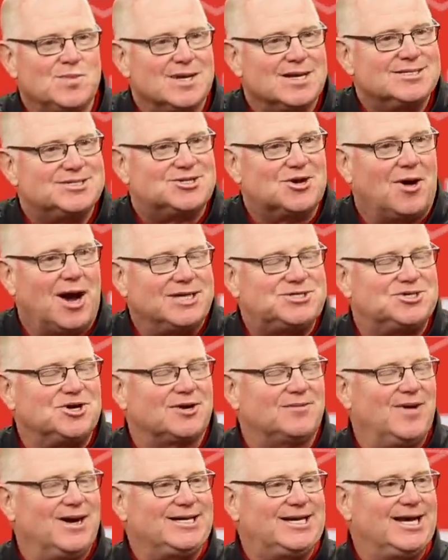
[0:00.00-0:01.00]
So I
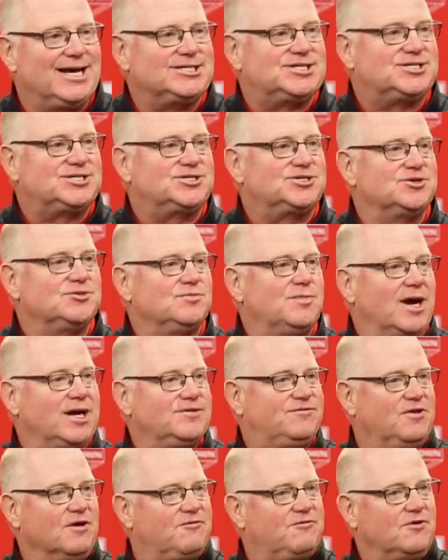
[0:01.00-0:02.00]
took my kids,
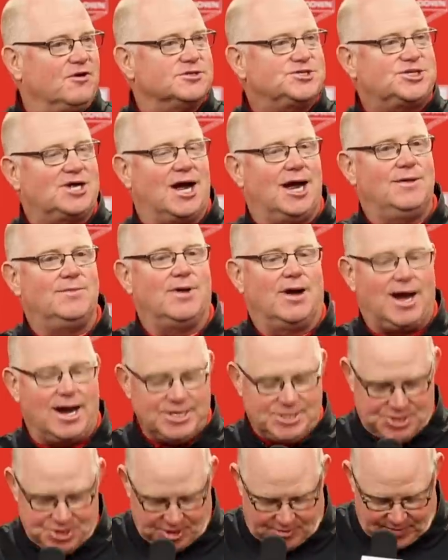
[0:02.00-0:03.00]
the first time I
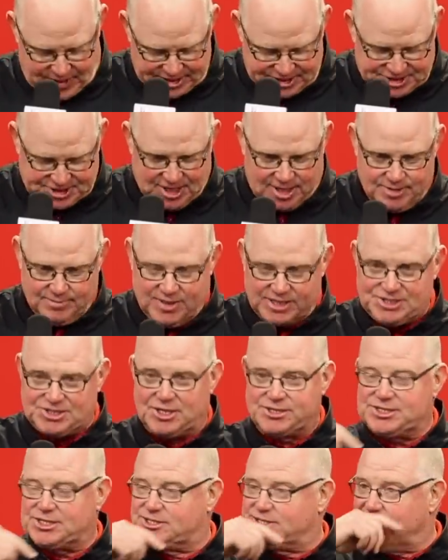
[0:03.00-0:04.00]
took my
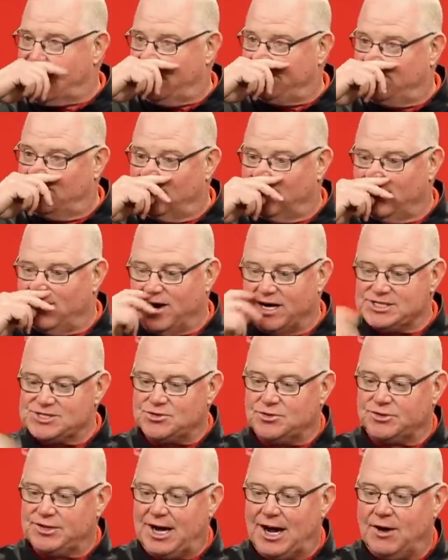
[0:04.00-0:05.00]
son's a sophomore in high
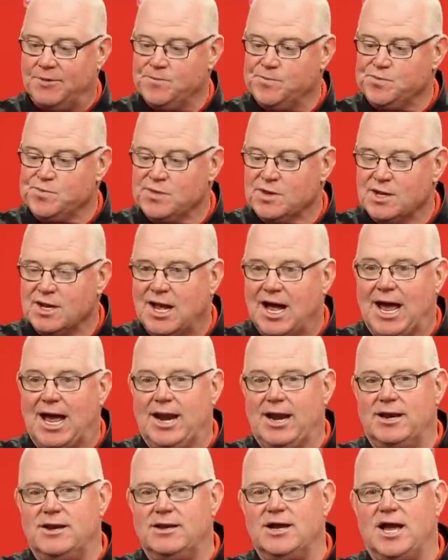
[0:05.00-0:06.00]
school now.
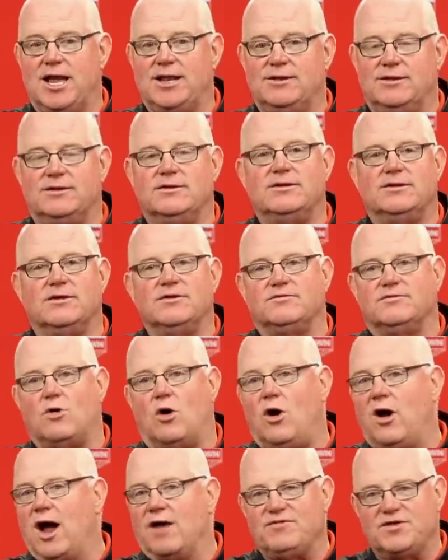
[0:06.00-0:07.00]
And
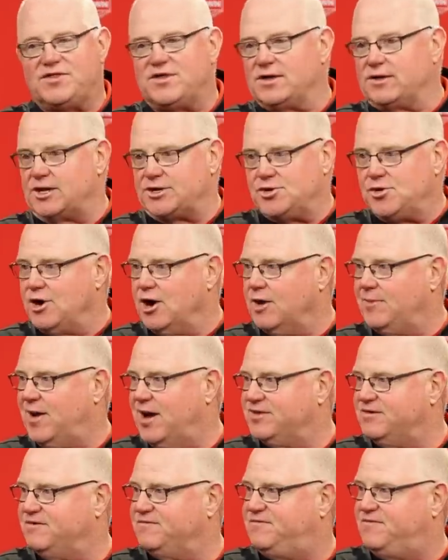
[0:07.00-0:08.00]
everything that you hear
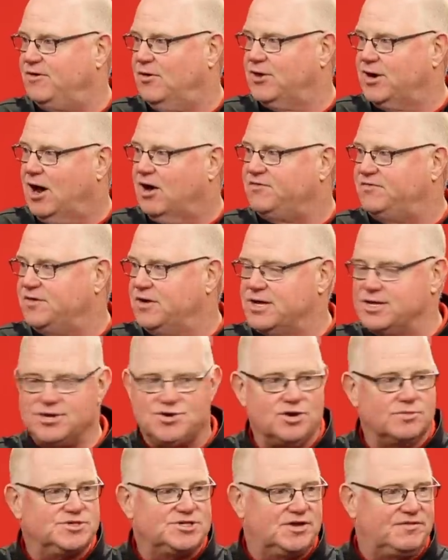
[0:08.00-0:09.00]
about the Philadelphia in
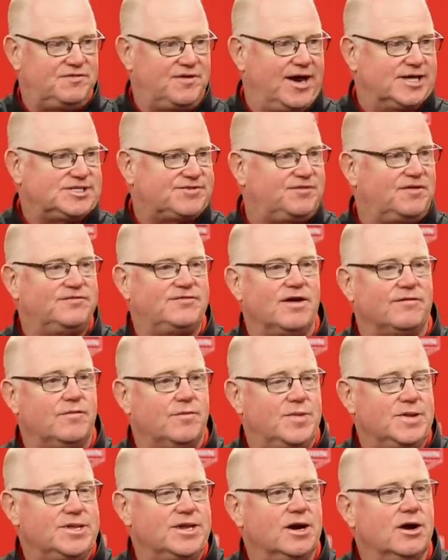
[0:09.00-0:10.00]
terms of the fans, if you've never
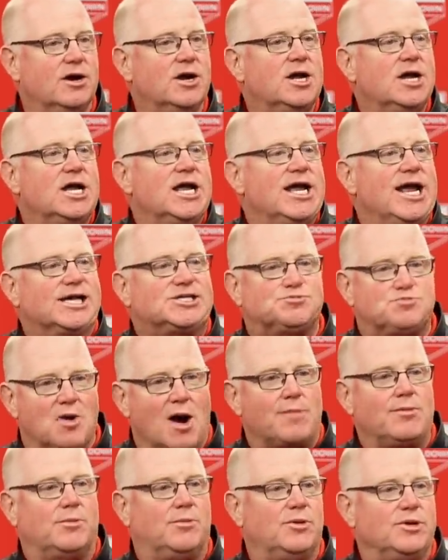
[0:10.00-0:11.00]
been there, it's
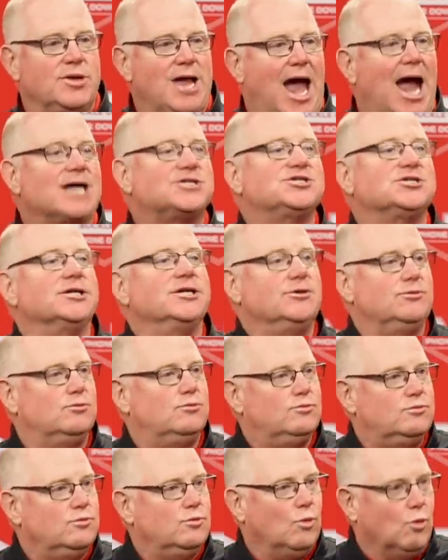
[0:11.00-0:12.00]
probably actually
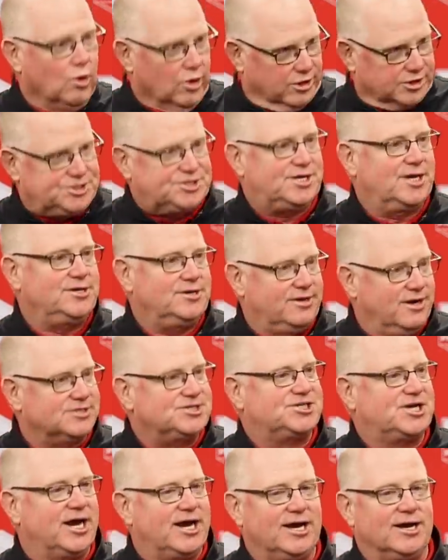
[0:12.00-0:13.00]
worse than they're
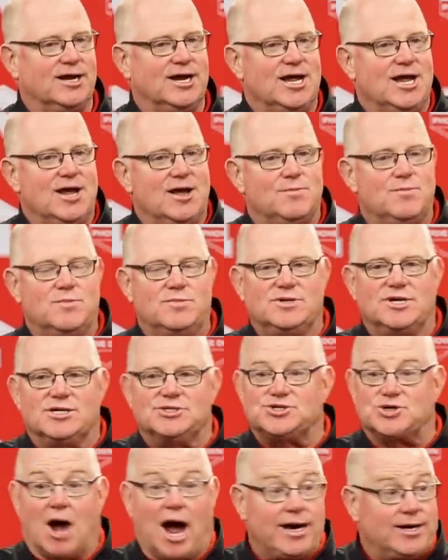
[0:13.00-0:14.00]
saying.
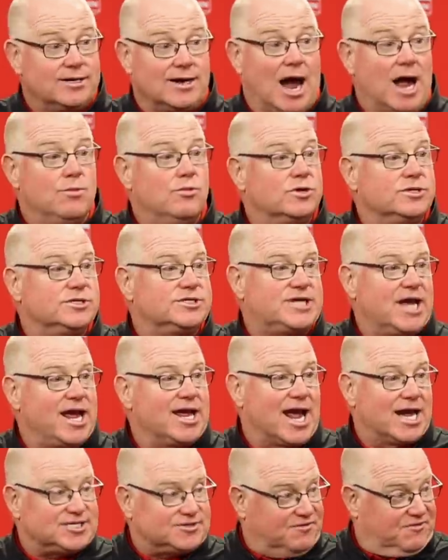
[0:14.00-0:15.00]
So I wouldn't
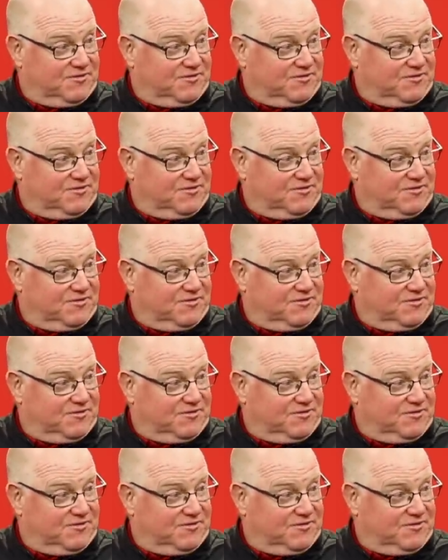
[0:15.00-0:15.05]
take my